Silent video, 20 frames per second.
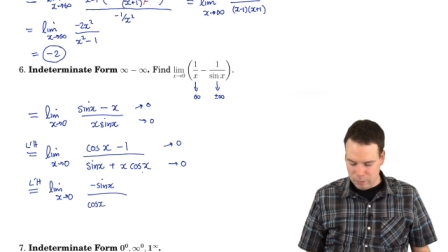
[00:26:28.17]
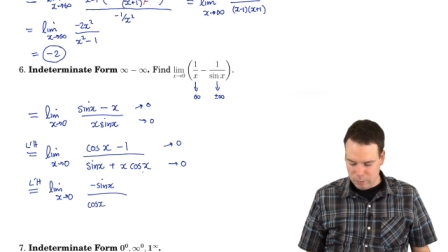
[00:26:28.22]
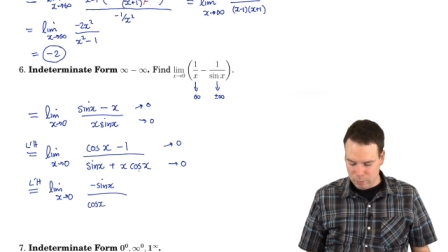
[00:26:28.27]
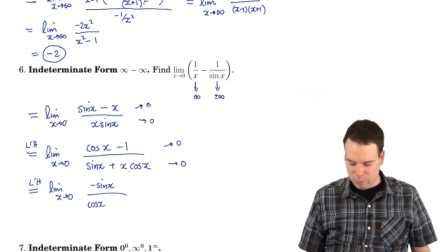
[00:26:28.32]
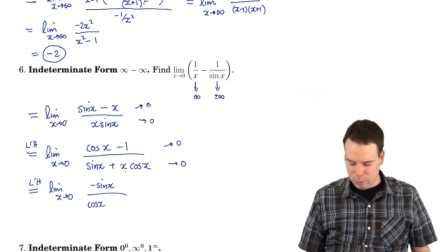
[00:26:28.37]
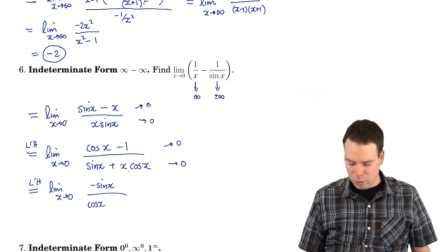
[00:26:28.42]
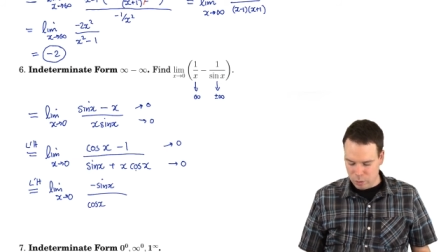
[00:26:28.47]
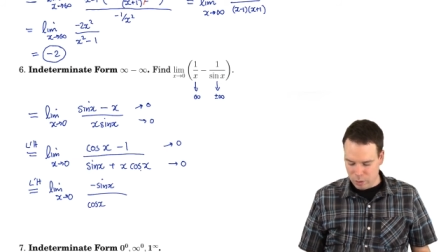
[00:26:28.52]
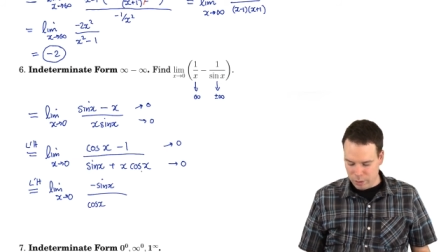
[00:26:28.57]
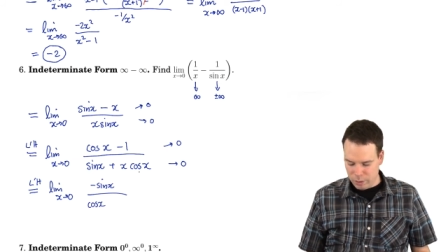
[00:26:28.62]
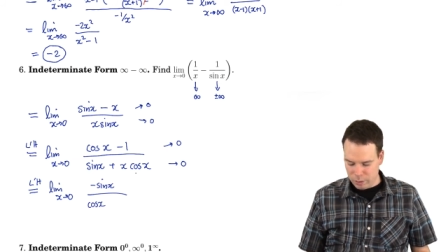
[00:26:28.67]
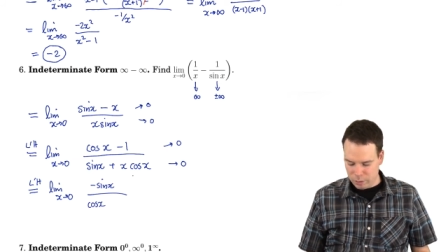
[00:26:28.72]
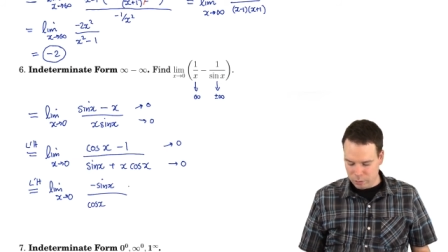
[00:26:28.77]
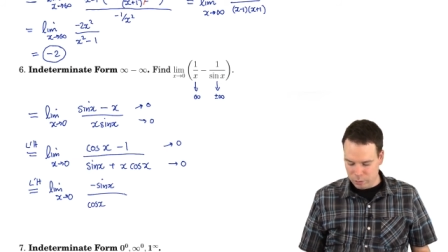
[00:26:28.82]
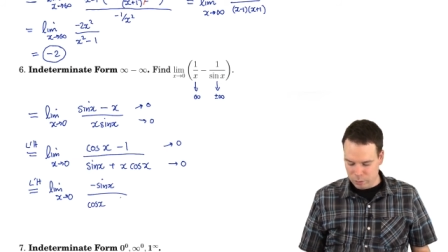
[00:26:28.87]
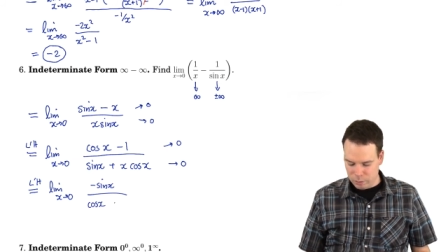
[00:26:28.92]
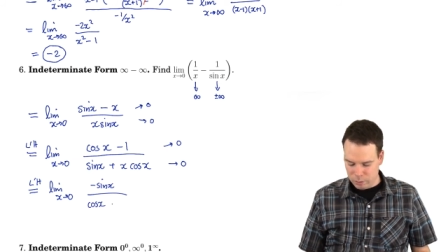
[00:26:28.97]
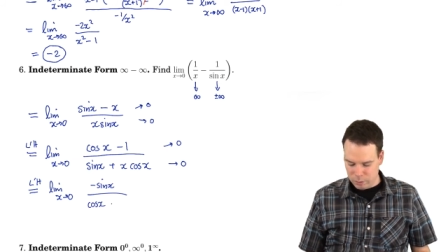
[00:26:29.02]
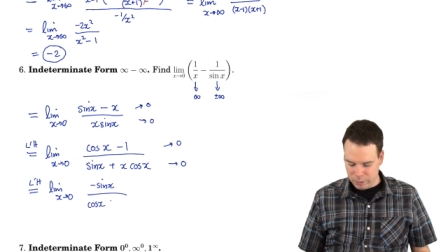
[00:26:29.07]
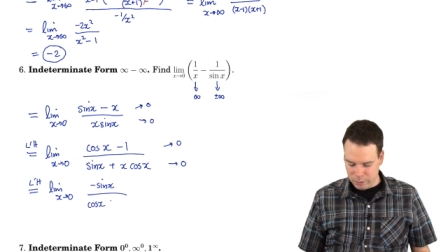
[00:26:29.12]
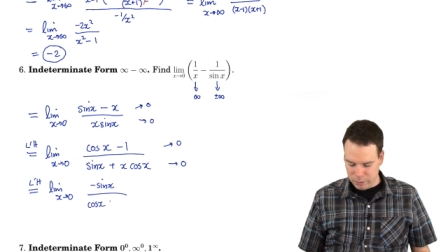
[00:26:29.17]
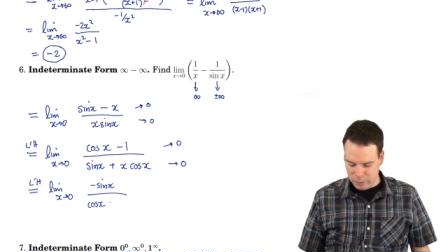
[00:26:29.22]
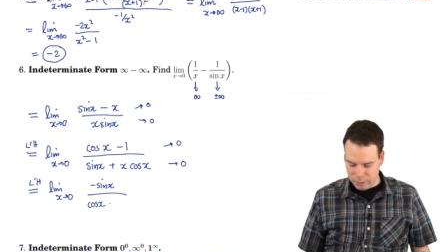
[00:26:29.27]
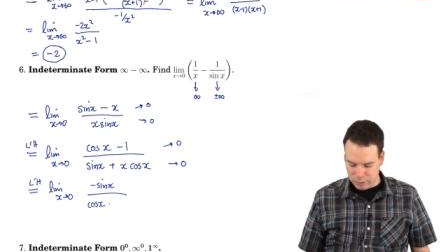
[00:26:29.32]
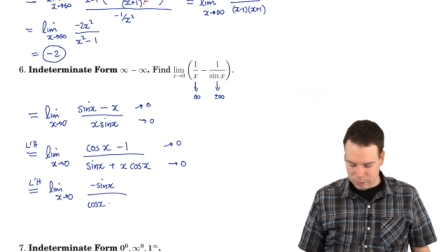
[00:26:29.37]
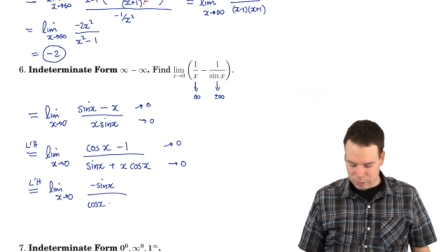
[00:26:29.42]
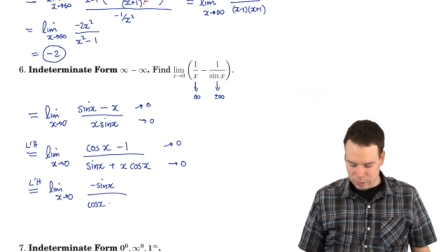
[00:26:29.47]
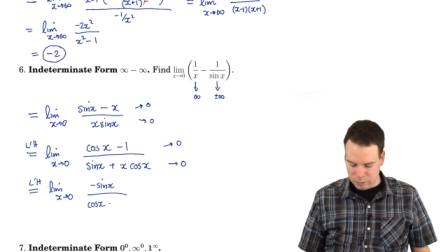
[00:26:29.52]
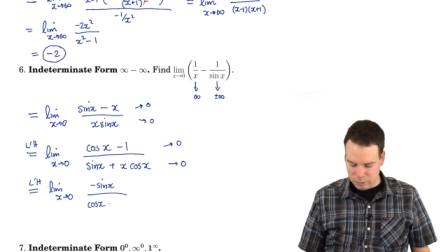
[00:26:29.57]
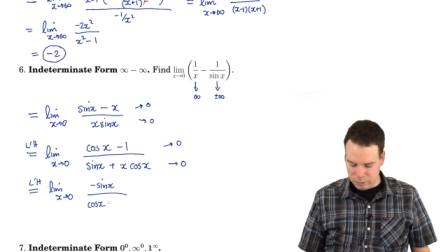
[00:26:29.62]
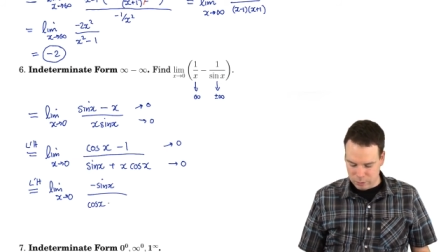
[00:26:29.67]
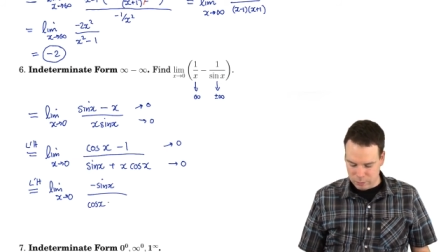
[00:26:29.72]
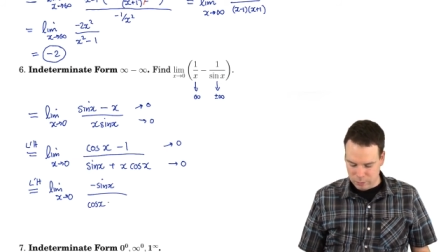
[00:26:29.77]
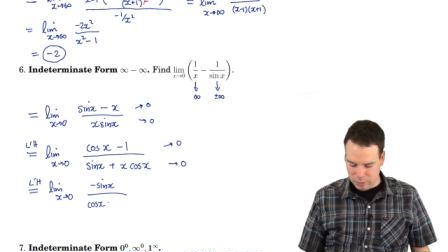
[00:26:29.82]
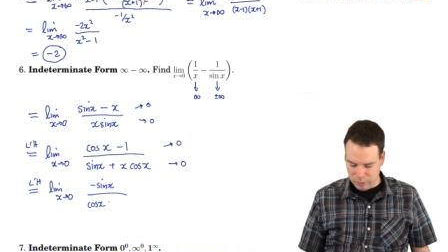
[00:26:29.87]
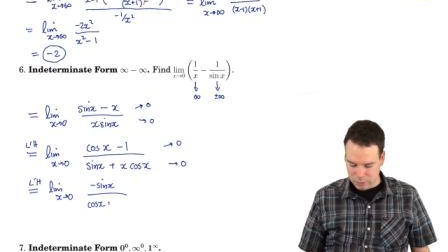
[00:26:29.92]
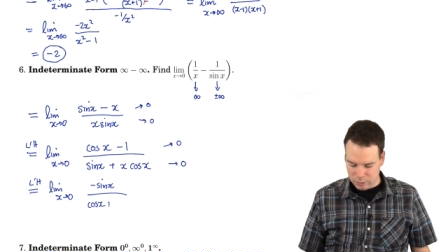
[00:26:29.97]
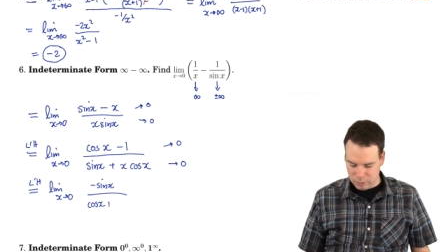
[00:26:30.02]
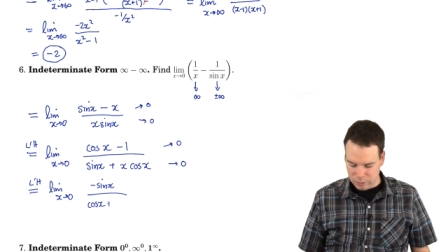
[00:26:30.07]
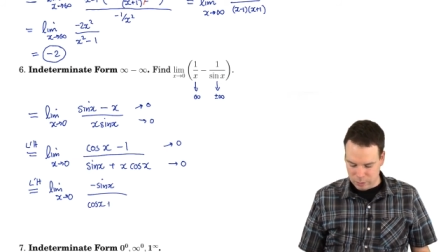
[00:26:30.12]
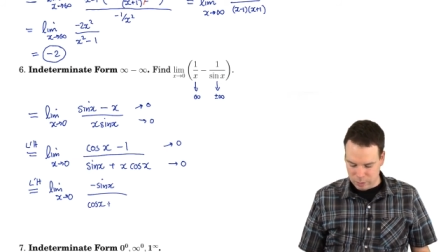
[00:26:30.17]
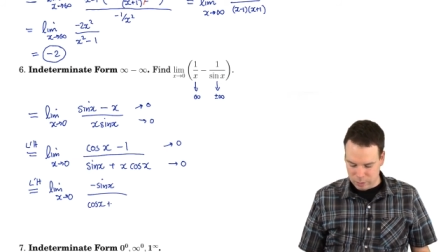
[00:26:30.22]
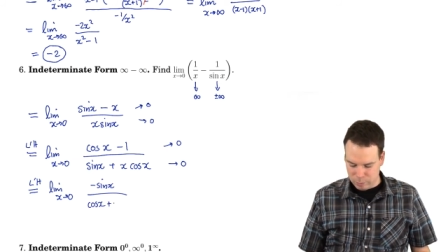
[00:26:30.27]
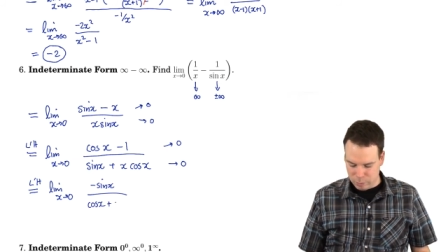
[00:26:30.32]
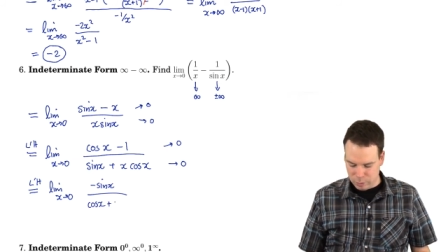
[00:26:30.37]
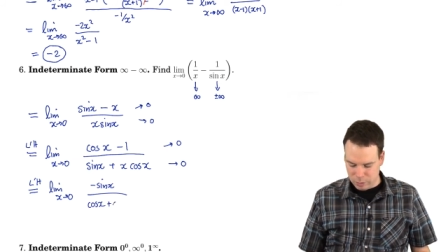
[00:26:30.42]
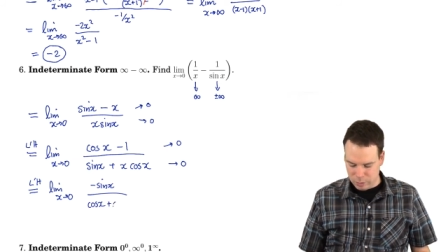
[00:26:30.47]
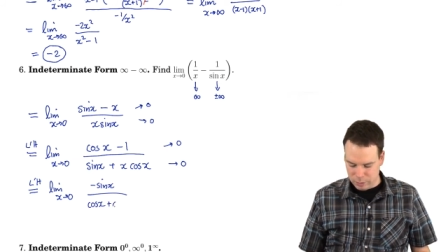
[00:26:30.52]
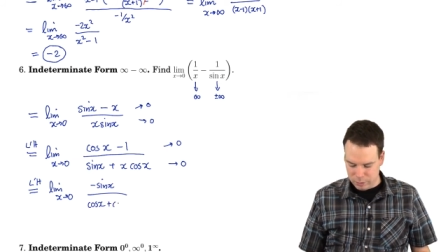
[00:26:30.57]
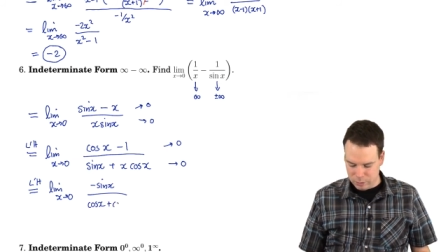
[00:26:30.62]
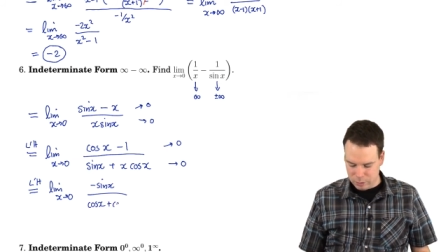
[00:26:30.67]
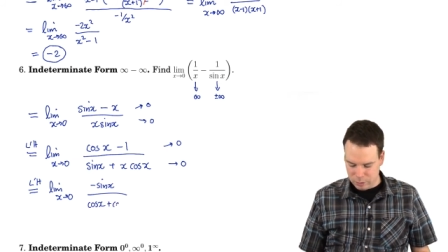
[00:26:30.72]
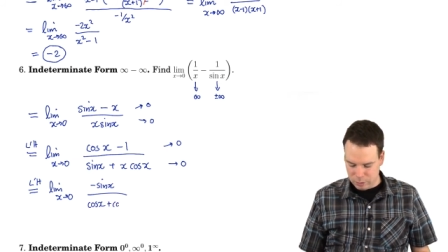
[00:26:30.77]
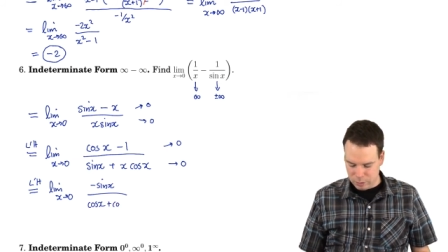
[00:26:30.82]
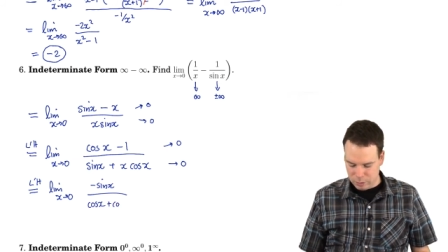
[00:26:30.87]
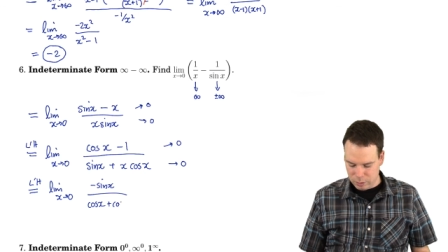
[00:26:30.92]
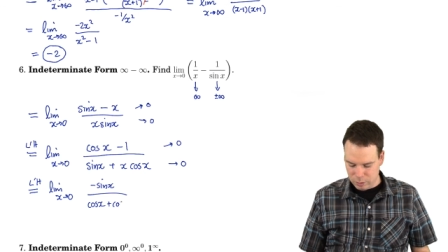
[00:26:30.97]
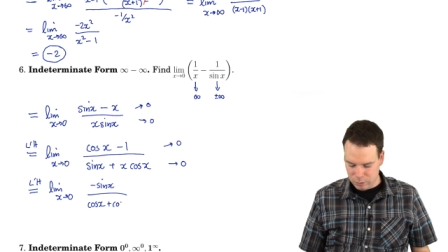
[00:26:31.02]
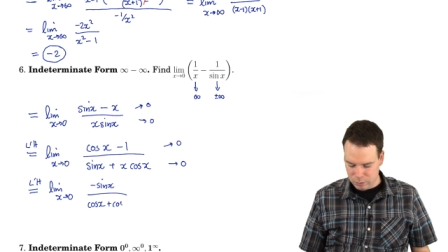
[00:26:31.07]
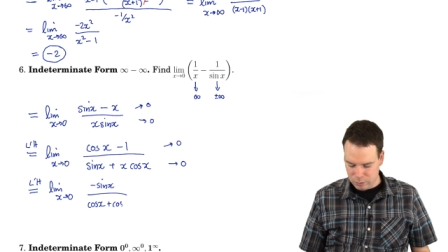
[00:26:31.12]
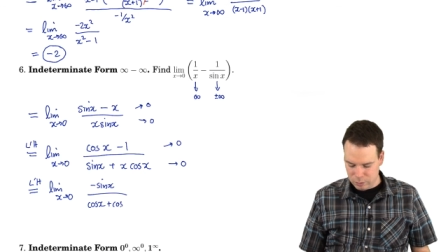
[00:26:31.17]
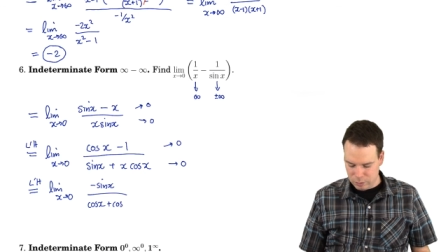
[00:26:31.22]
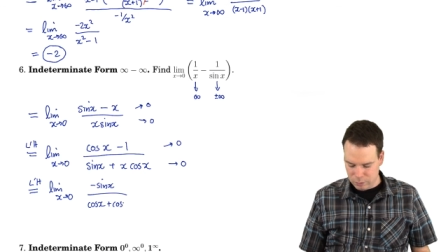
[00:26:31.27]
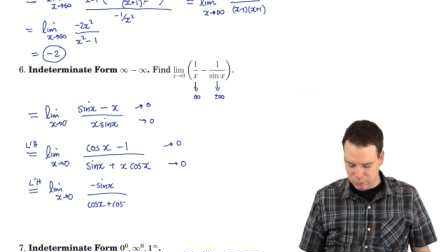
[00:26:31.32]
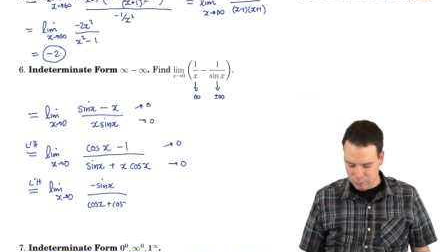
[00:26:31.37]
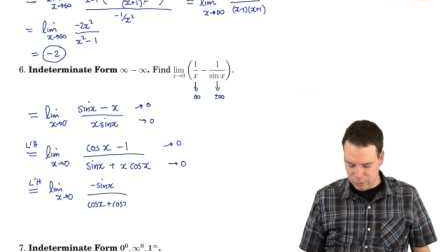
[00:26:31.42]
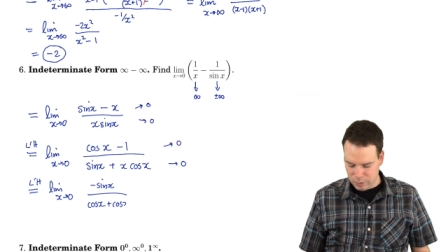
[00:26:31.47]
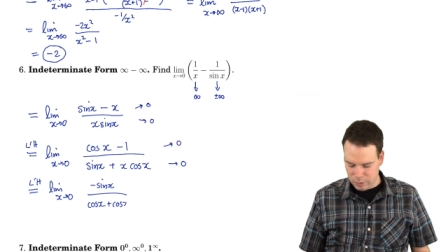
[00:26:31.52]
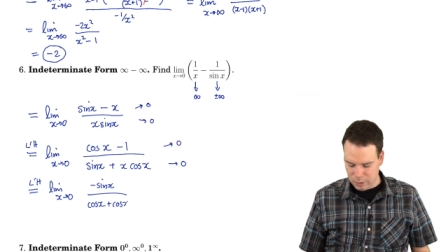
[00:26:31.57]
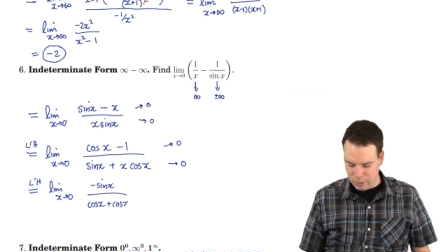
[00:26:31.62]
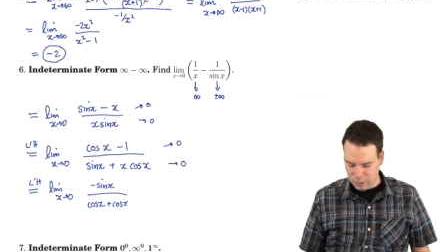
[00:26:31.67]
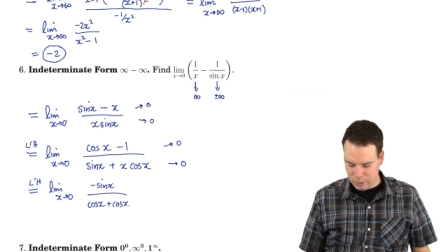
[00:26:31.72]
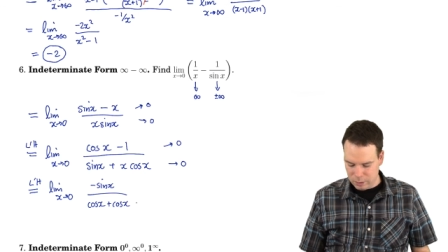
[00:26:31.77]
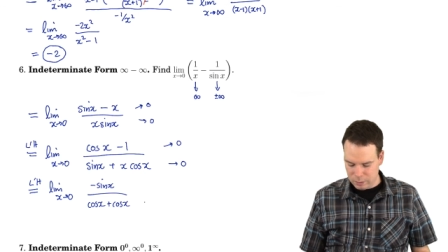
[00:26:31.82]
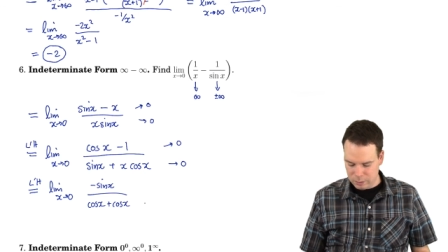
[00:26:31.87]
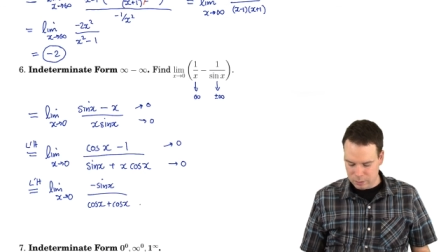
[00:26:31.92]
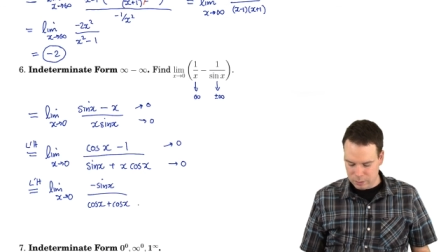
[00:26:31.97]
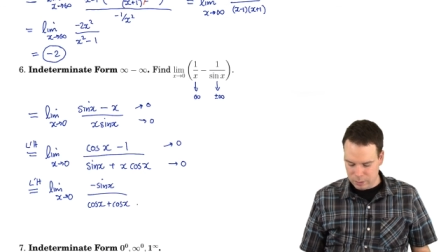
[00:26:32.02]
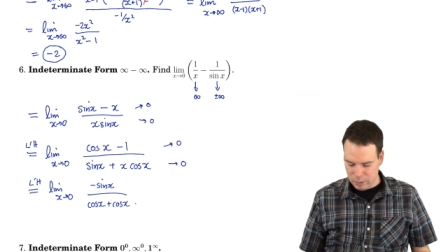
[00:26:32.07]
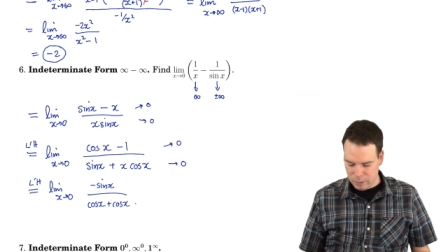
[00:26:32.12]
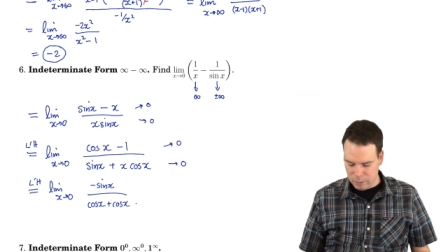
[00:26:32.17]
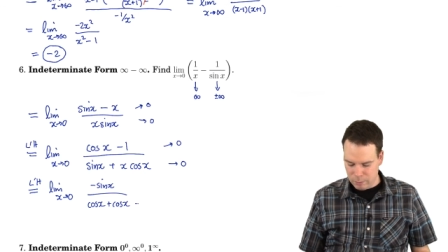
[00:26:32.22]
Product rule on the x cos of x, so that's plus cos of x